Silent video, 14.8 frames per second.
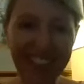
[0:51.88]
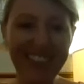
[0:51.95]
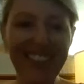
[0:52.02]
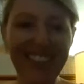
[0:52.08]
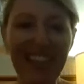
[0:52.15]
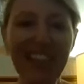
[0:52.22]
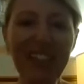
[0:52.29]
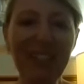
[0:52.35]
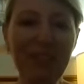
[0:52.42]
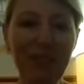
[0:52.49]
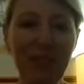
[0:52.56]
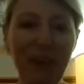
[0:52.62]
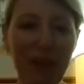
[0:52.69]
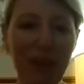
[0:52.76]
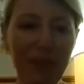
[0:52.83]
at the end.
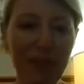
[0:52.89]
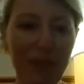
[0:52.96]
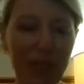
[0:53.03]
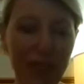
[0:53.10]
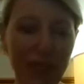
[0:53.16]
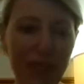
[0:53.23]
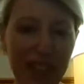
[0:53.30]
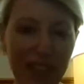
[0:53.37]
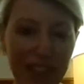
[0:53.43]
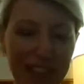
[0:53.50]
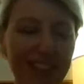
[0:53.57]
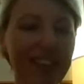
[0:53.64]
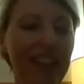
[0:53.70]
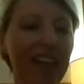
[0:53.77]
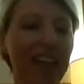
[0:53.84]
If you have questions,
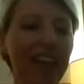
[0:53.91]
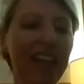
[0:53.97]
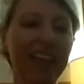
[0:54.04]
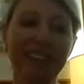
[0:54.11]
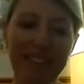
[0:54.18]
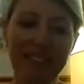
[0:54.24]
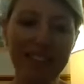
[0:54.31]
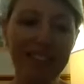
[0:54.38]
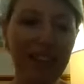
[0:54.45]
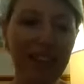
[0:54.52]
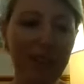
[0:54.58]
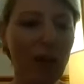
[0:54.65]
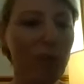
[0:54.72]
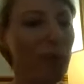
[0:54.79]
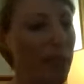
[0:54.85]
guys,
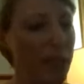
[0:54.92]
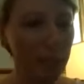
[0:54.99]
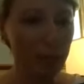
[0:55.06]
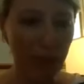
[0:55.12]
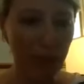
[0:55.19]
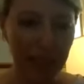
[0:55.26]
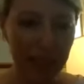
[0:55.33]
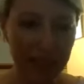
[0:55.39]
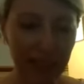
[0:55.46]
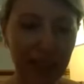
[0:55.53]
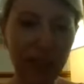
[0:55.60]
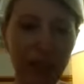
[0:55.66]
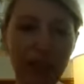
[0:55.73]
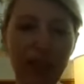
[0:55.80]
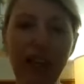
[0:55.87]
Desislava will explain
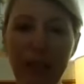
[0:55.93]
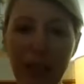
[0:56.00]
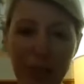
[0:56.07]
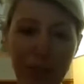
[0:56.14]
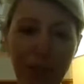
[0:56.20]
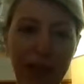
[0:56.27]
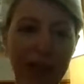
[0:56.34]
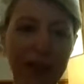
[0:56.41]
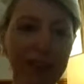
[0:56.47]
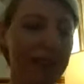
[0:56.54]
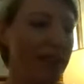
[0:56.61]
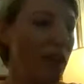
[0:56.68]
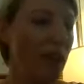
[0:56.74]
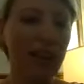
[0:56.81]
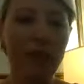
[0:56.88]
a career path
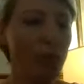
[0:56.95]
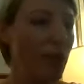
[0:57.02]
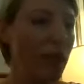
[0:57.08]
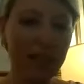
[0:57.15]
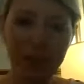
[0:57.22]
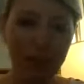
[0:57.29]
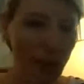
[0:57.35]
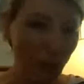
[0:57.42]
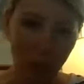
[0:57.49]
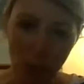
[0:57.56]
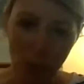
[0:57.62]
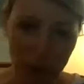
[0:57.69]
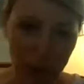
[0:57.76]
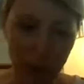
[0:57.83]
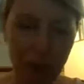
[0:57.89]
and will answer
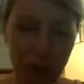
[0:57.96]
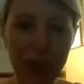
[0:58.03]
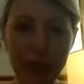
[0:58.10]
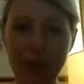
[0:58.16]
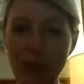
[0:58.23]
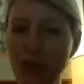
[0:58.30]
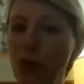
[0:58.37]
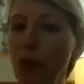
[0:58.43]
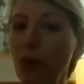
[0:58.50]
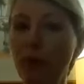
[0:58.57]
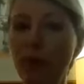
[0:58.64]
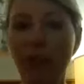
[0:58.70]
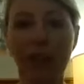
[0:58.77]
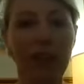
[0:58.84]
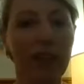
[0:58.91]
all the questions.
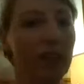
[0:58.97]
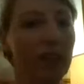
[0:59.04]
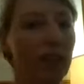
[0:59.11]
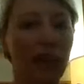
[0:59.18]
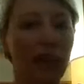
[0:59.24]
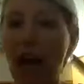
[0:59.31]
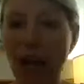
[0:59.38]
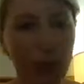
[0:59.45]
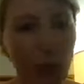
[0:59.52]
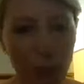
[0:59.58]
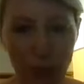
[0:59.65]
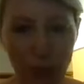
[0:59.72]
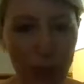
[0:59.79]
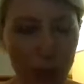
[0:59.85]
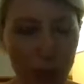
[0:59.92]
So I don't
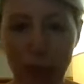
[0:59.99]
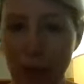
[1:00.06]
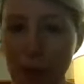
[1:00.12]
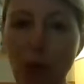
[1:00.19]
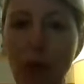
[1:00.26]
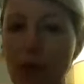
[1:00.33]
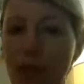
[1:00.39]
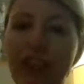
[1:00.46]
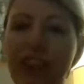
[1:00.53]
want to spend more